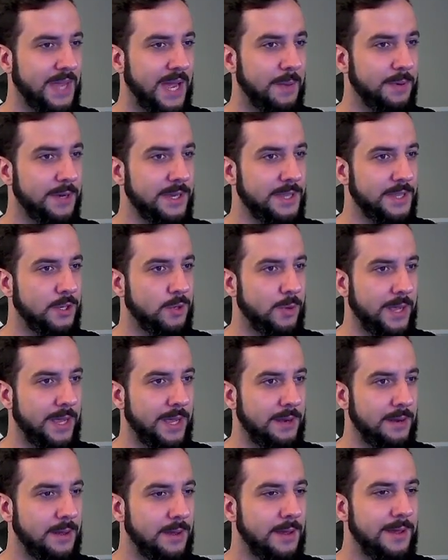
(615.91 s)
I bring in the
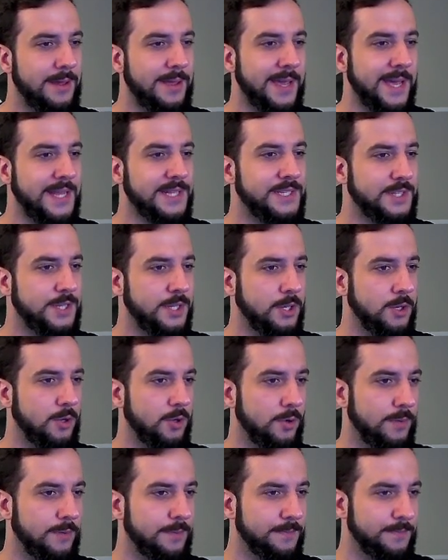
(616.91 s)
Queen. It's the
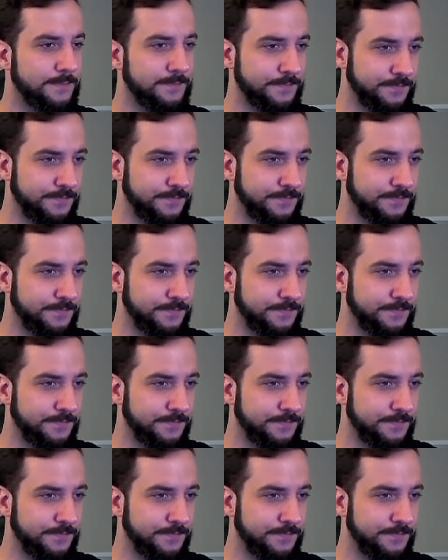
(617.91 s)
Goon.